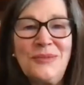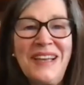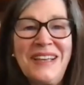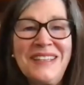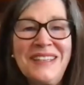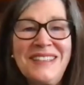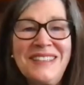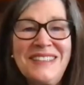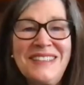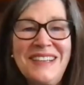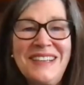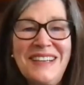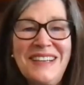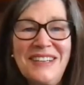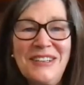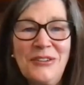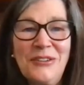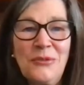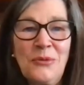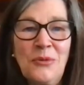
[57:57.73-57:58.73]
And
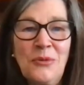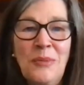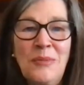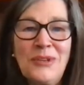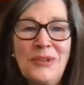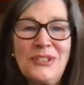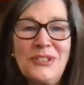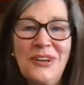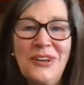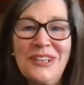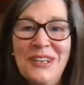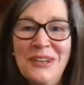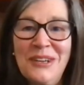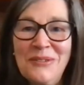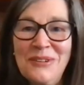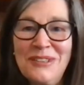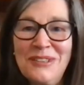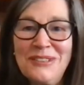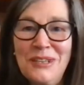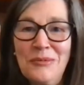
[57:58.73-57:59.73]
I remember talking
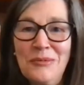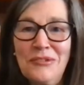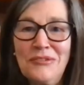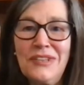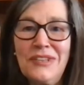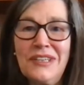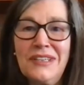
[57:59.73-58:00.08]
with some of